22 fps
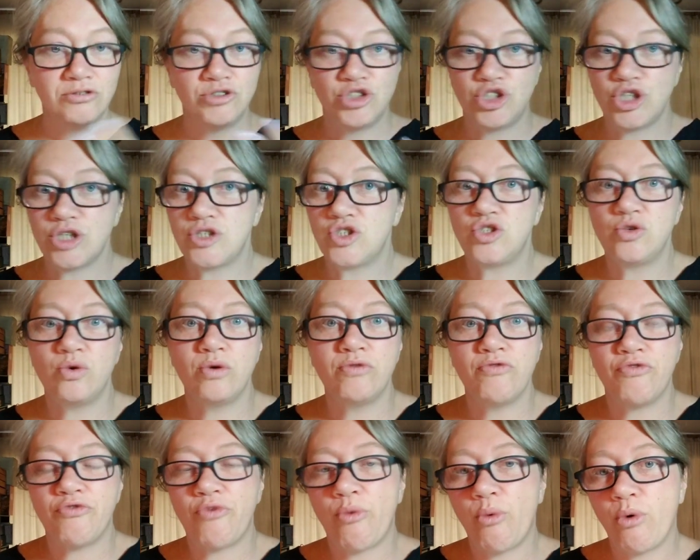Just do
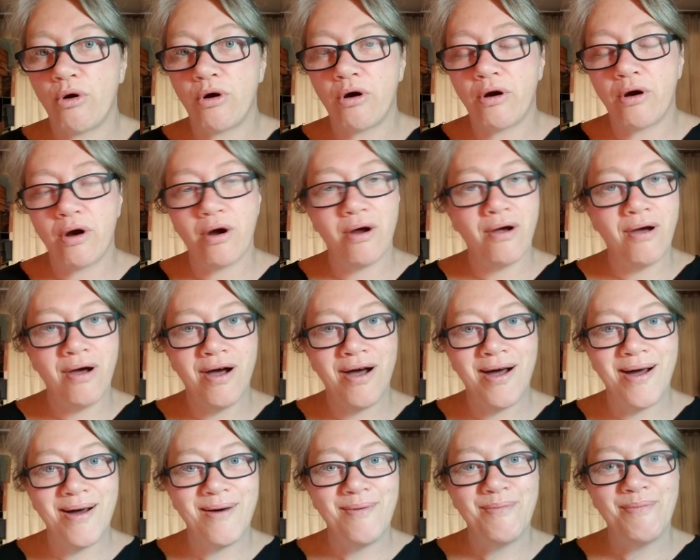it for
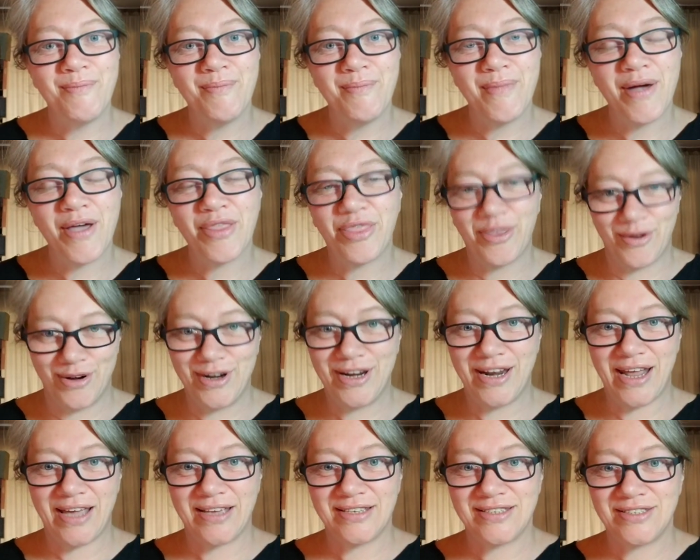30
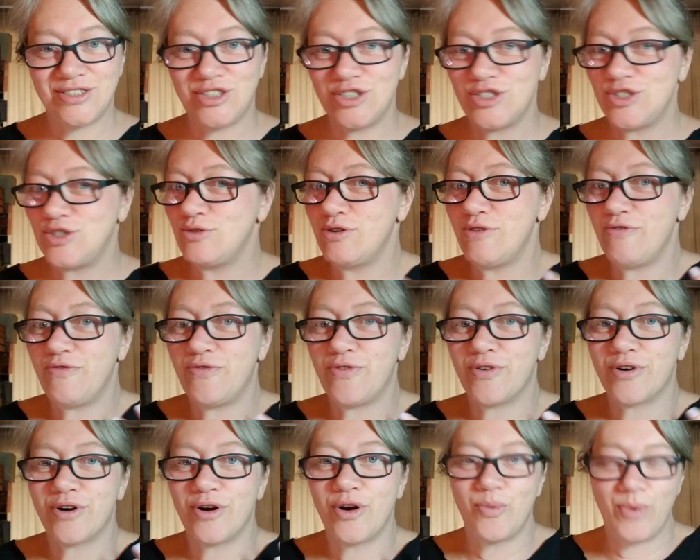days. Just do it
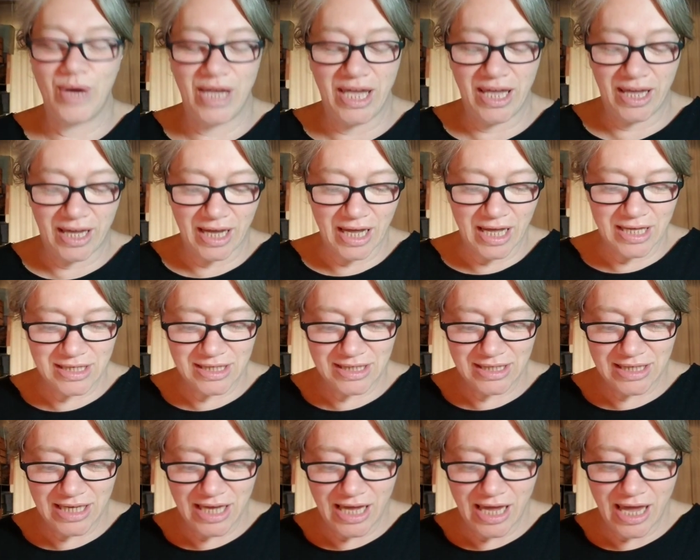for a week and
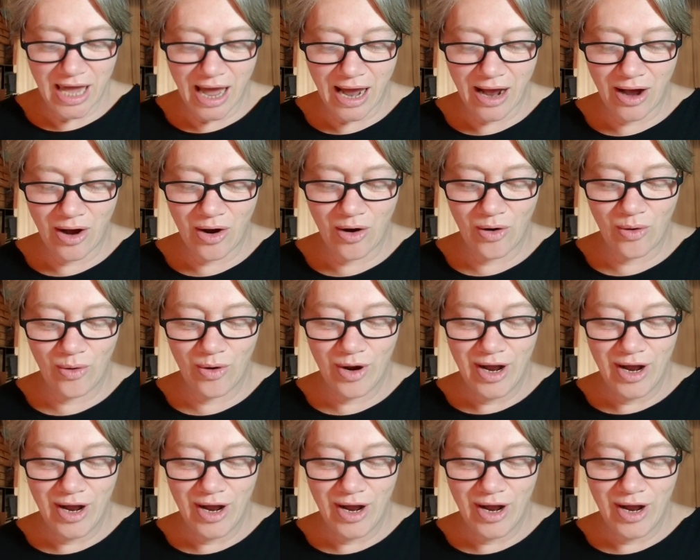see how